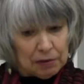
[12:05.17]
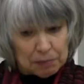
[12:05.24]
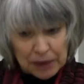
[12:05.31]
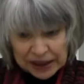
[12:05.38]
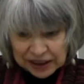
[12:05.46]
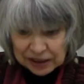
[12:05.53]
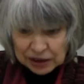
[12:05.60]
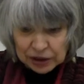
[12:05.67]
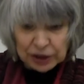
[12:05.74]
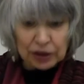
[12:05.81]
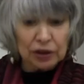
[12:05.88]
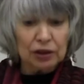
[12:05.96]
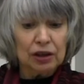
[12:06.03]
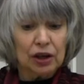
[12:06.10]
making
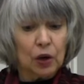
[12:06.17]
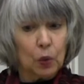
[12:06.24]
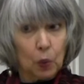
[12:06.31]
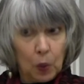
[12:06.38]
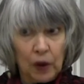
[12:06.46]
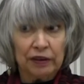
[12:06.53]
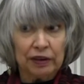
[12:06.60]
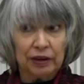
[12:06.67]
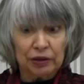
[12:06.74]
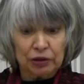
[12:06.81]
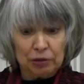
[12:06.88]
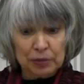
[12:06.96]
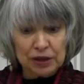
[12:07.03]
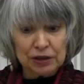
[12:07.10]
clear what our
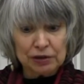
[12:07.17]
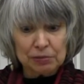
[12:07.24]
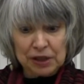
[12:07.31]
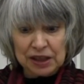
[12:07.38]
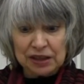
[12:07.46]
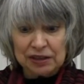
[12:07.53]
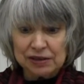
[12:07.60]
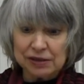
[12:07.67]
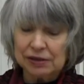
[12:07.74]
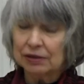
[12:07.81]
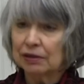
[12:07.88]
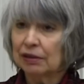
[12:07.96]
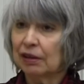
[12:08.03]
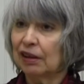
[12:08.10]
dominion means.